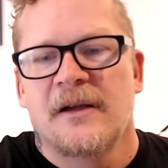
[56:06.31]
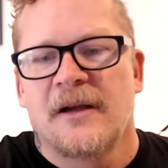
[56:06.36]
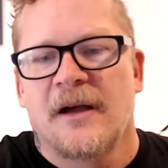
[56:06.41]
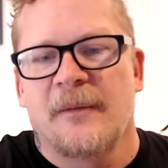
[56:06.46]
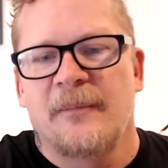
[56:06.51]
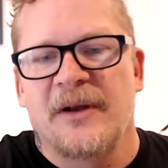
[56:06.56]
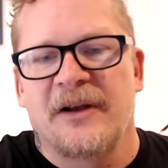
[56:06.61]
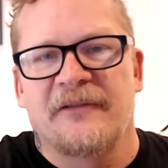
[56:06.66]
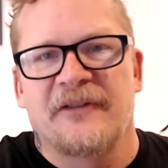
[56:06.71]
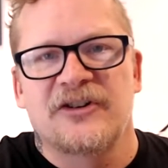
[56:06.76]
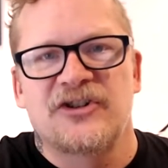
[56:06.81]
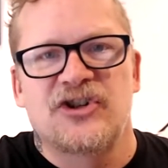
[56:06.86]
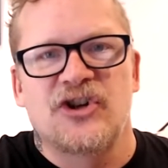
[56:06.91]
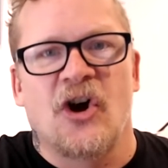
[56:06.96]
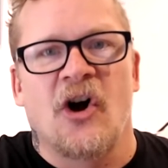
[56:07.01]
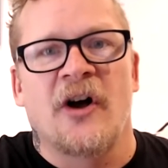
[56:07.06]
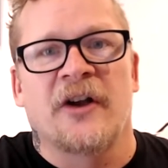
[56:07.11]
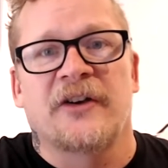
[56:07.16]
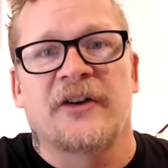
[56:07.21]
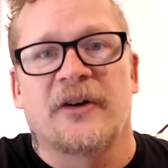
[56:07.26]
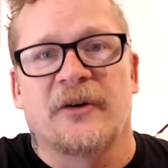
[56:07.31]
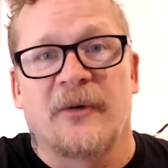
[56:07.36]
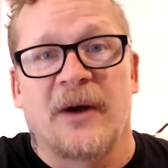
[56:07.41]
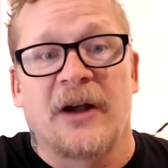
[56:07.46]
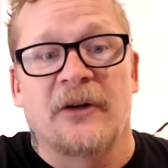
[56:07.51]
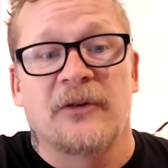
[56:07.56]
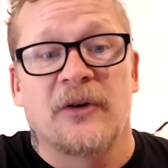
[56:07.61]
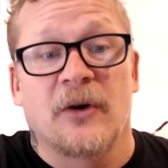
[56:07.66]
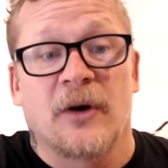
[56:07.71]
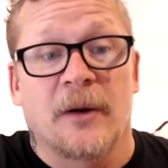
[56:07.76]
a bit of a jaunt
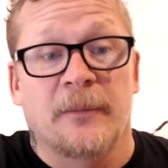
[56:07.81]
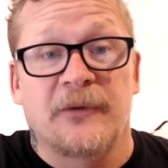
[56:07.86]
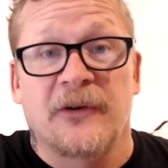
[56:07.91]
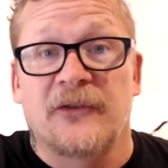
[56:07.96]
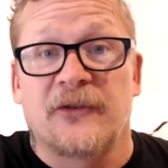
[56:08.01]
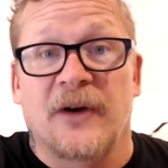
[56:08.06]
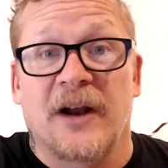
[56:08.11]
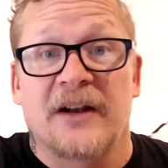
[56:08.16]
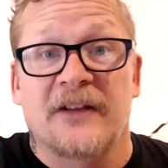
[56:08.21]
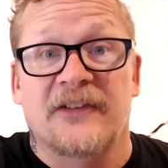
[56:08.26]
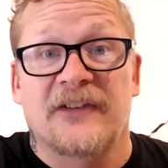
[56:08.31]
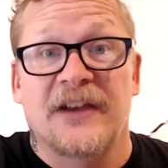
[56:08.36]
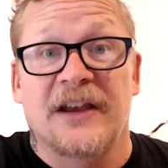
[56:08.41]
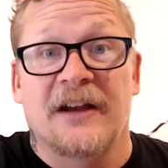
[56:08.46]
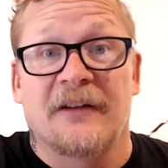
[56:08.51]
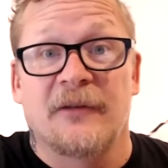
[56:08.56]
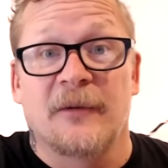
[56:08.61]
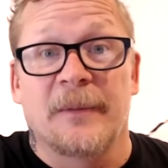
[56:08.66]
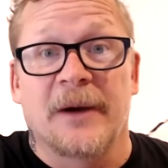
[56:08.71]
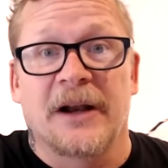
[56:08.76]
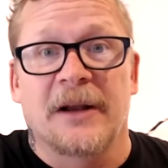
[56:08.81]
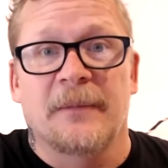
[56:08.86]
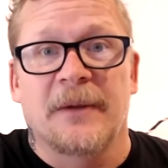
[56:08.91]
around Europe to try to see everybody,